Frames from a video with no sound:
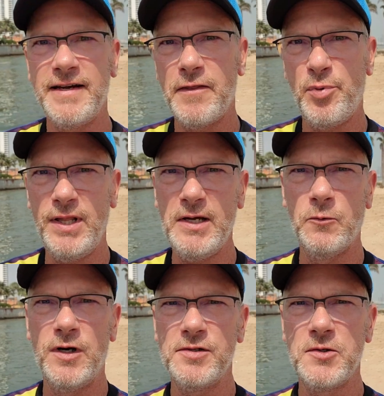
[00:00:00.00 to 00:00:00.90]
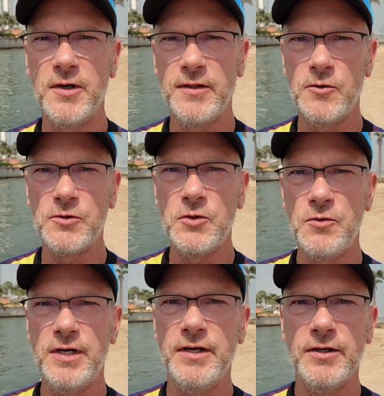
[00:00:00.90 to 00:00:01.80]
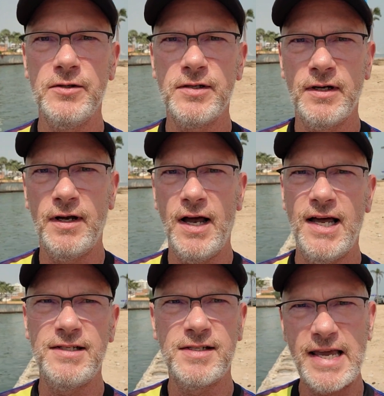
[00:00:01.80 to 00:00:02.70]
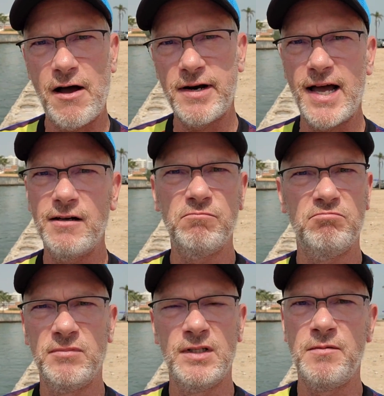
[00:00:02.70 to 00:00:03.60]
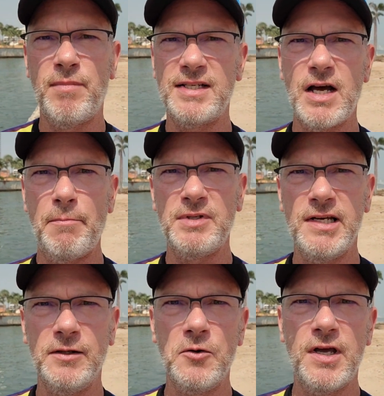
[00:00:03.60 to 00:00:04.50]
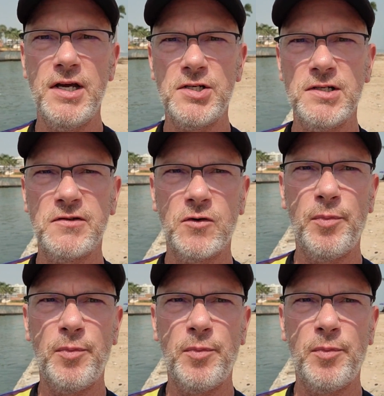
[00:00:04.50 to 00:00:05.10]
Now the plan was during those 2 years, I'd scout out my top 10 locations for